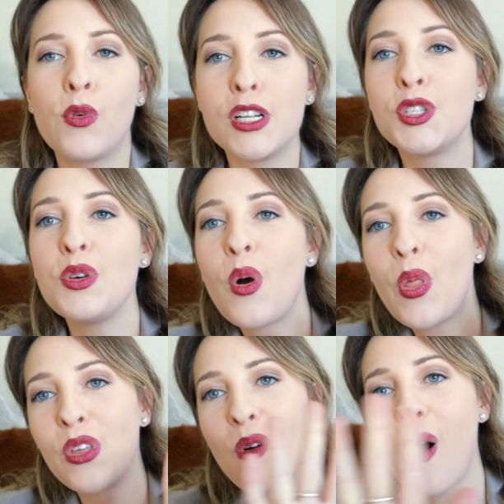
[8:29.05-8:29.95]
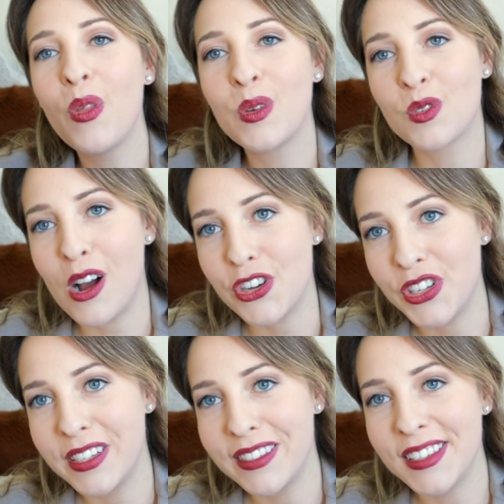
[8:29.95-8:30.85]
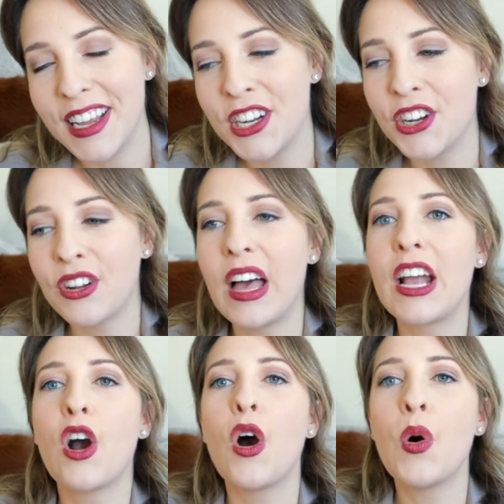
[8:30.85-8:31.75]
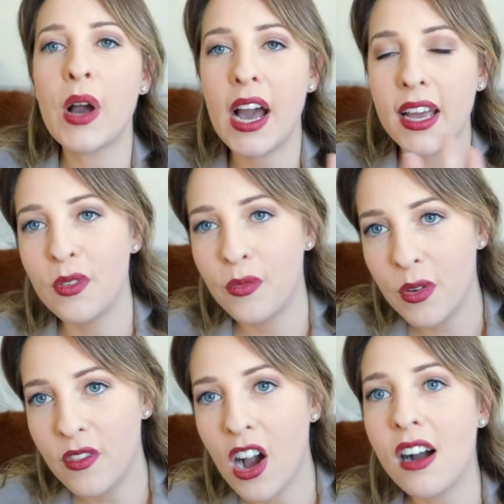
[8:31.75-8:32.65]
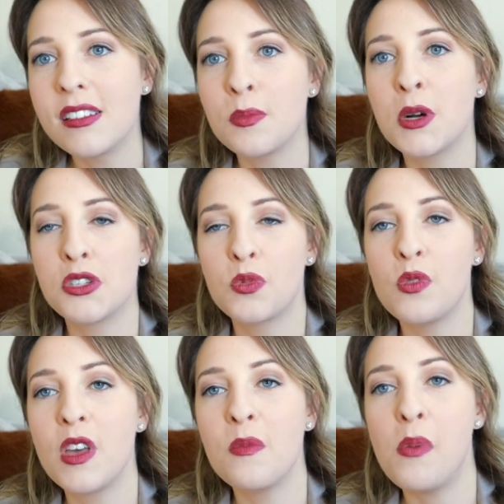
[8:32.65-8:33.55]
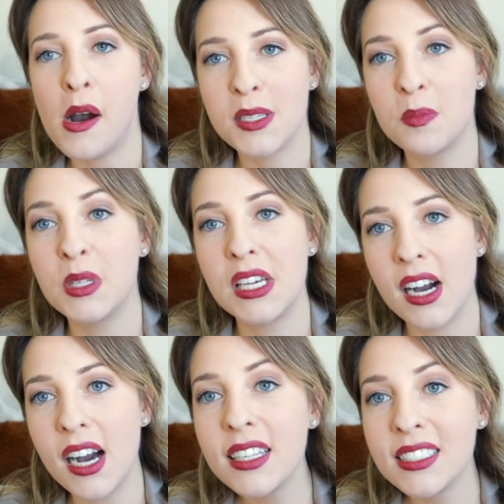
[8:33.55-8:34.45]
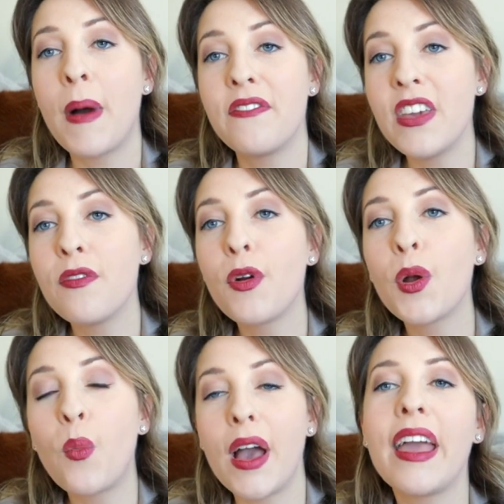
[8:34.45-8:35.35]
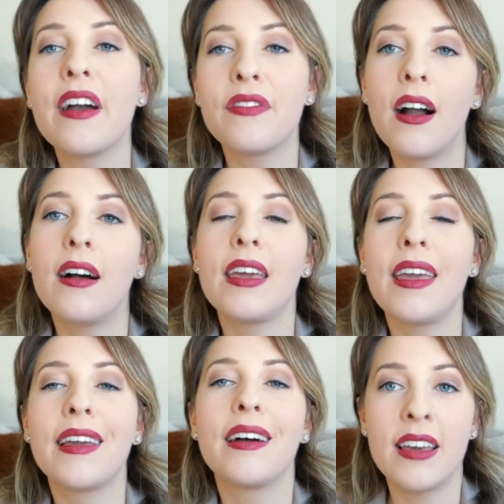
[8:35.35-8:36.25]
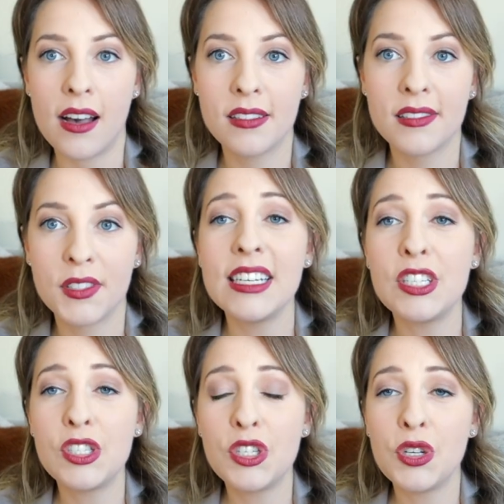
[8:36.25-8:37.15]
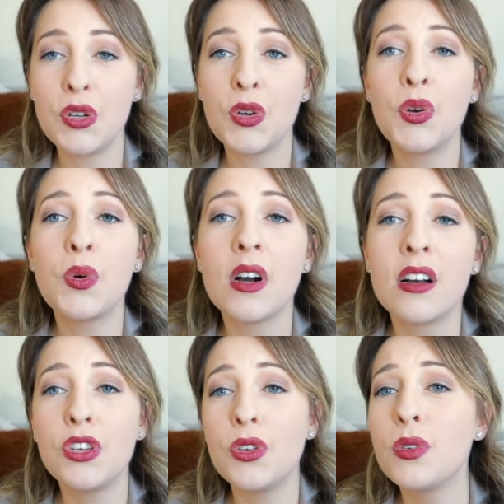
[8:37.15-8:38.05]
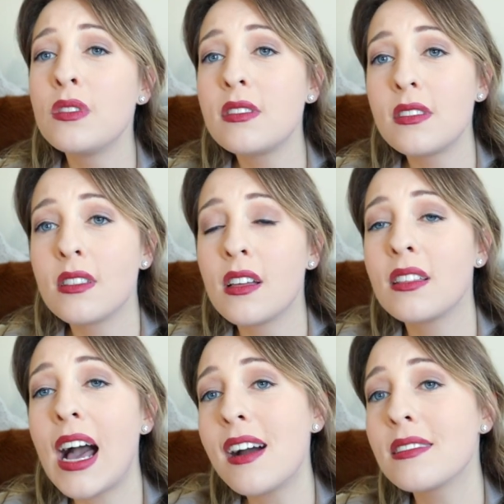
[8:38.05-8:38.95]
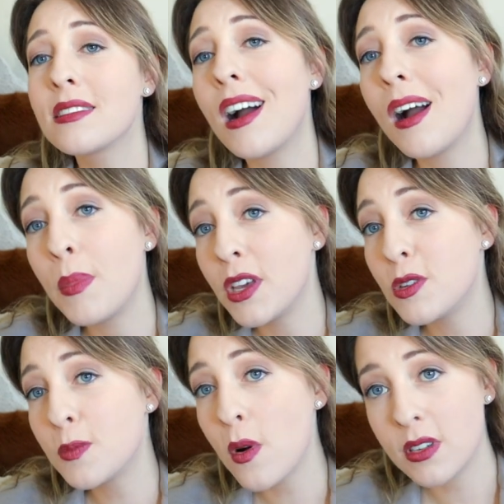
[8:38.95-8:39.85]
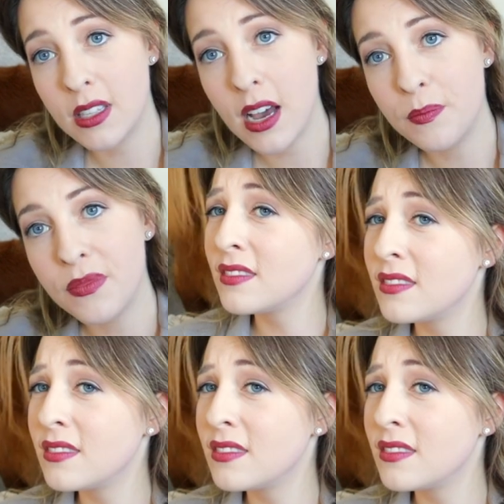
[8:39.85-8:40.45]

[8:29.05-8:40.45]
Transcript: Once you go through all those questions and you're like, okay, we've cut as much as we can possibly cut, my favorite way of cutting guests is to use the last time that you spoke to them.